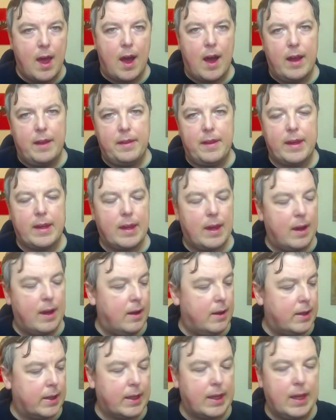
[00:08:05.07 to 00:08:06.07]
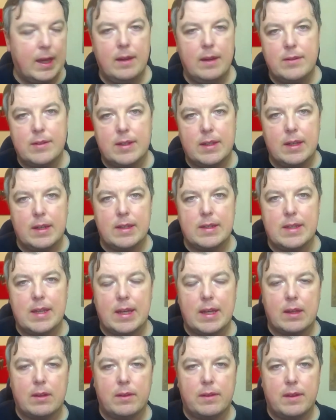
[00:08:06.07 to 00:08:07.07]
I think I had a counselor, a
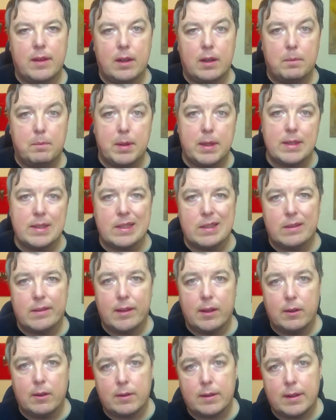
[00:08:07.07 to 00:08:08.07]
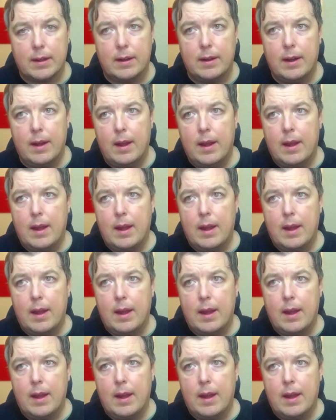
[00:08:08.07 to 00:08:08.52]
psychotherapist, a doctor,